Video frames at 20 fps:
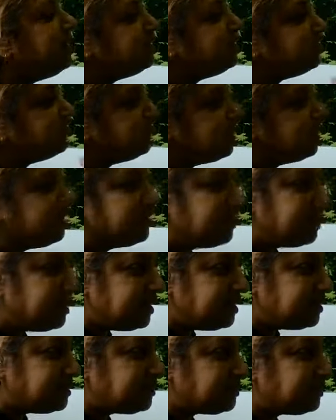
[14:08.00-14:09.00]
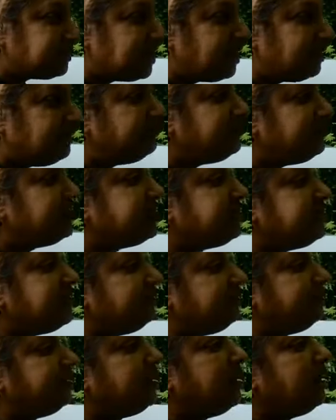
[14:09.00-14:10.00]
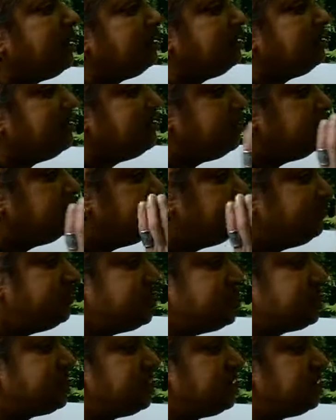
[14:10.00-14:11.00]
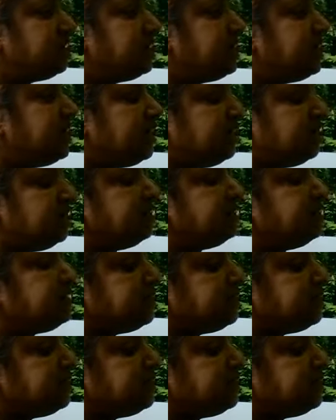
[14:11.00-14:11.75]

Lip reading: is the grace and wisdom. The division is